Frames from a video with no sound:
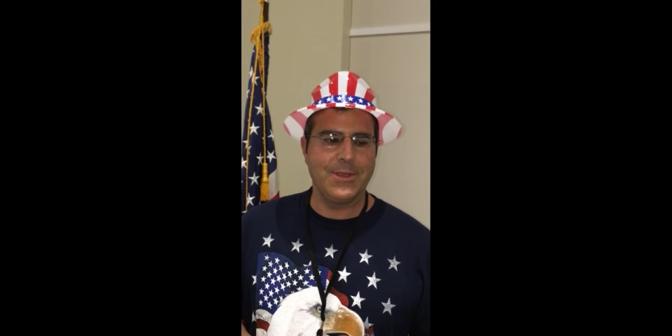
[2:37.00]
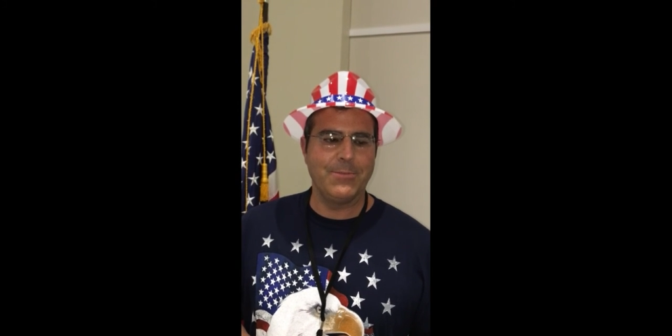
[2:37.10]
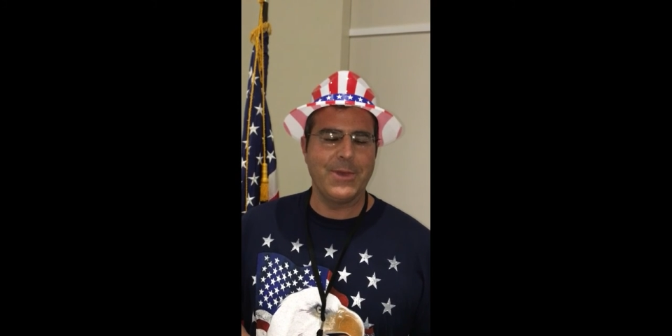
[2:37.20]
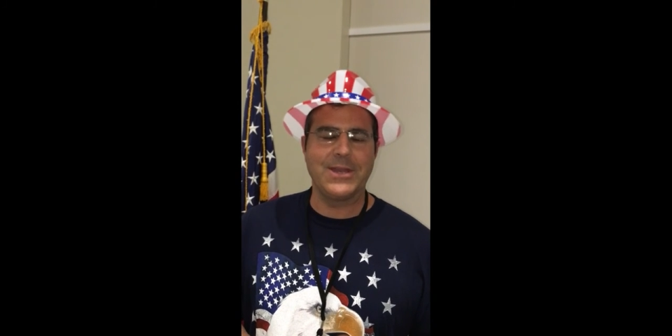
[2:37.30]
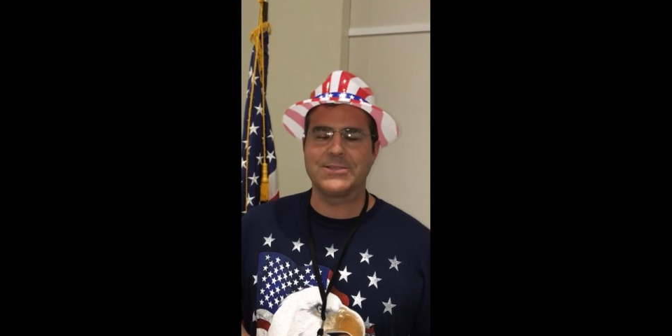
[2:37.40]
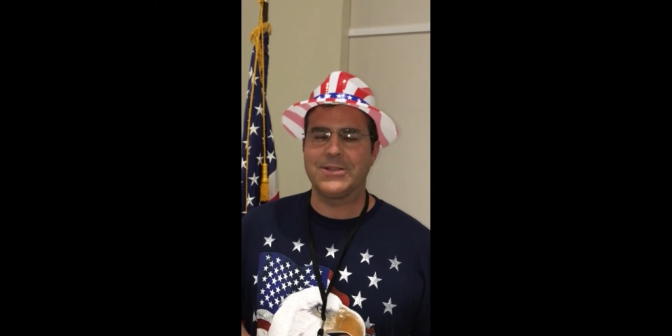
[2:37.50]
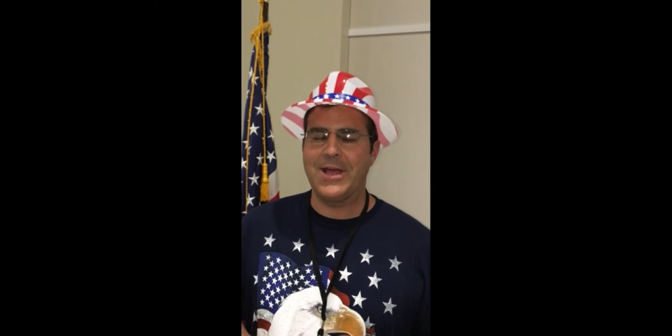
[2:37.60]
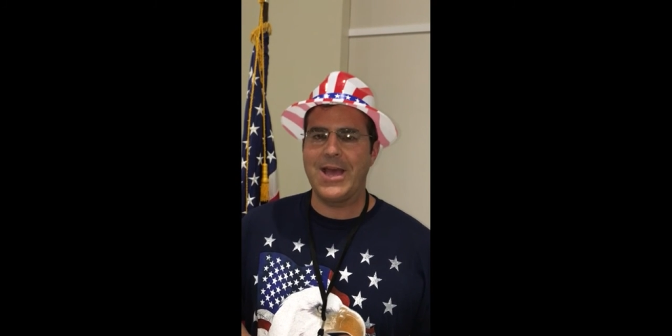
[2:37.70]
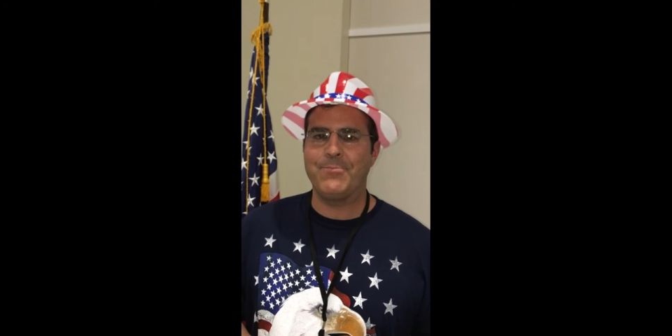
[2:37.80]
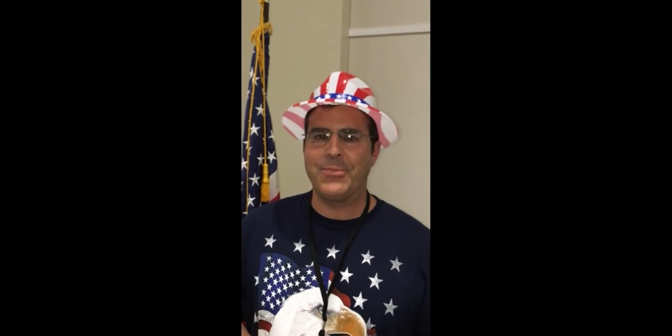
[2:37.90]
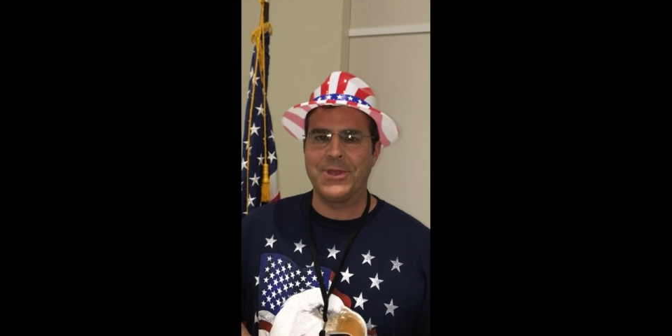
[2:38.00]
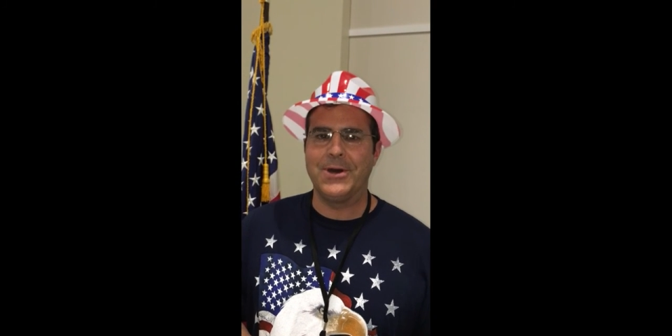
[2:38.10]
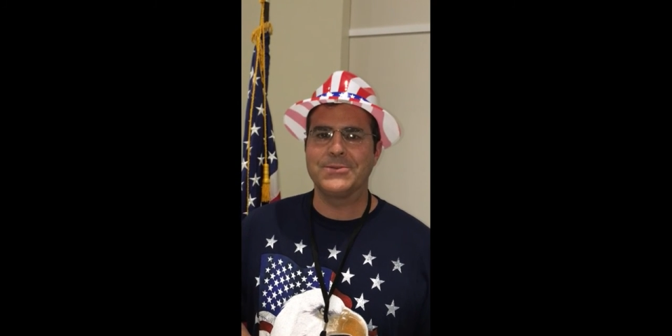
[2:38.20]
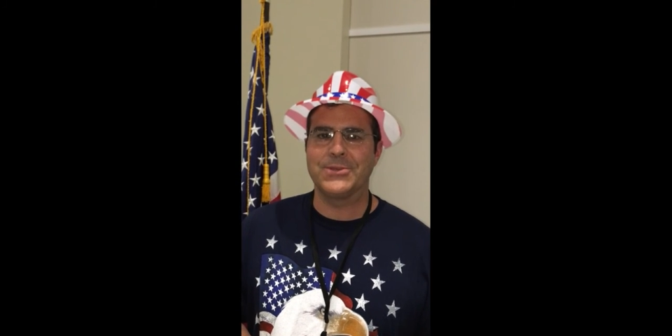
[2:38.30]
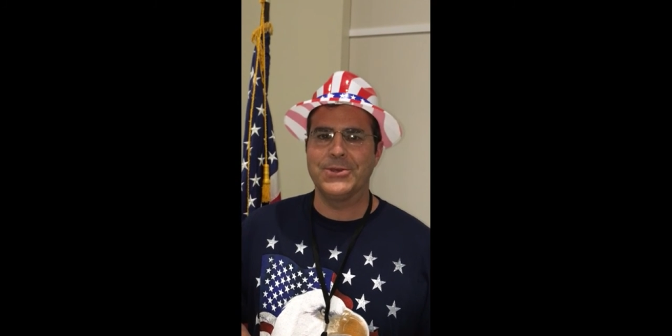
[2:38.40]
He made us laugh, but he
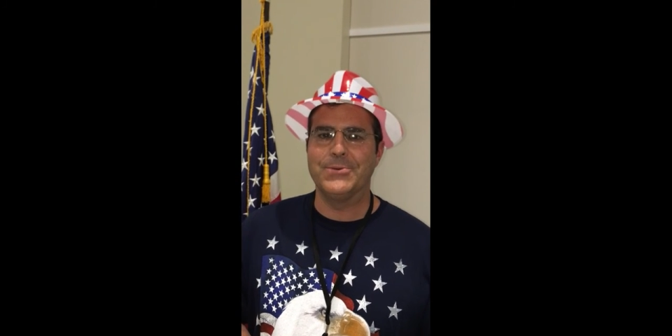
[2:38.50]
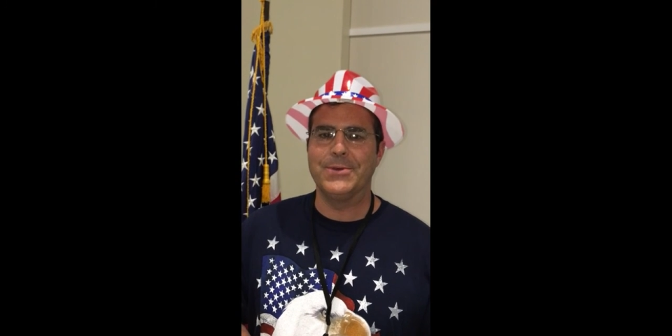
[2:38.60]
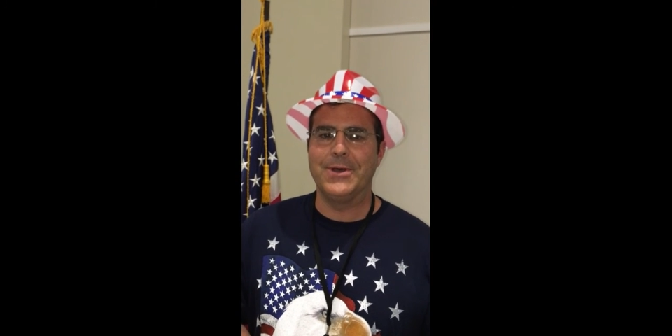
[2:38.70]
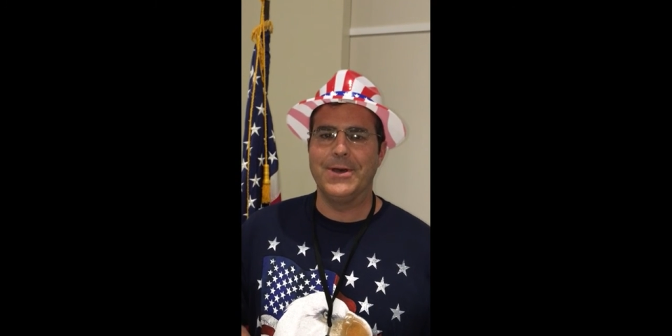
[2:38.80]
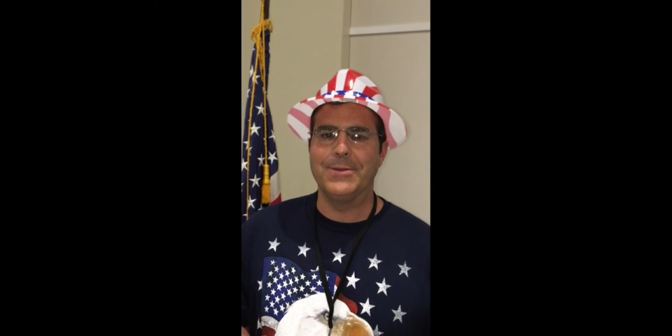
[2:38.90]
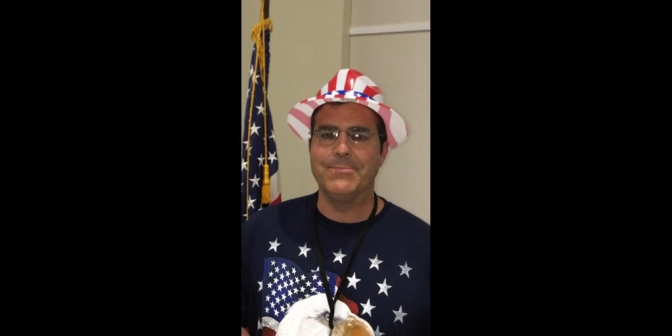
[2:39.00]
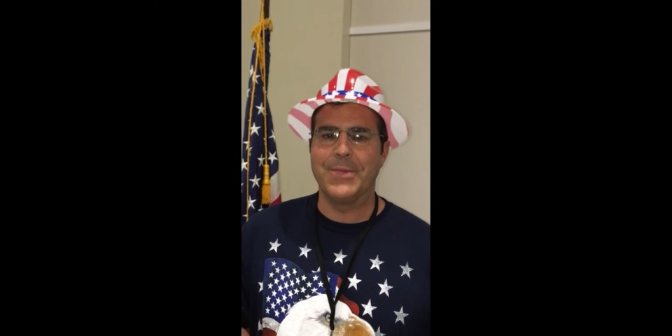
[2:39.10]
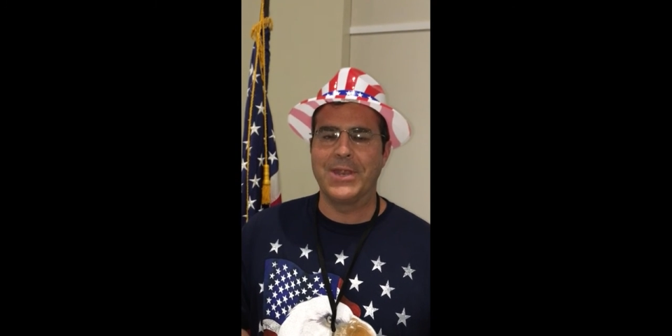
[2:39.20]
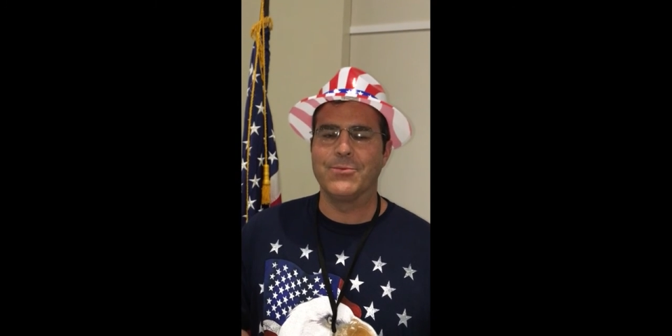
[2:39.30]
also made